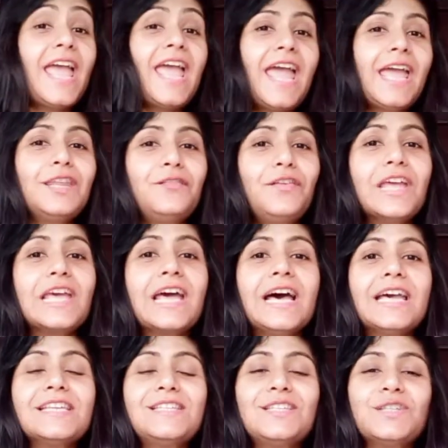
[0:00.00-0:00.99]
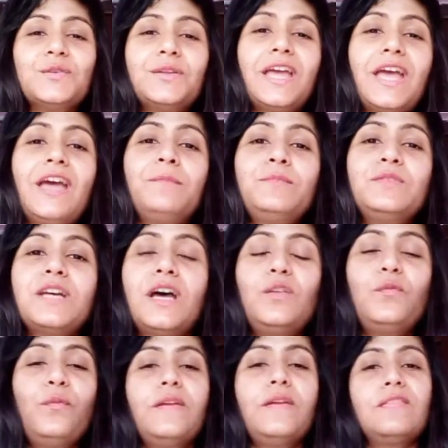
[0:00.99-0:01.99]
Anyway guys, today I am
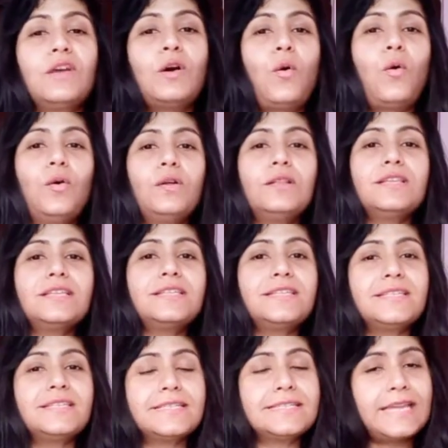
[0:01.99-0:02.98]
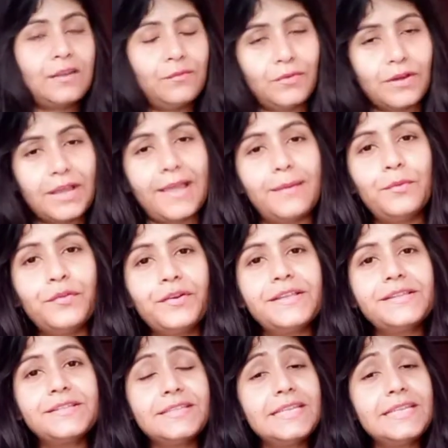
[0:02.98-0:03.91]
done with all this 10 vocabularies.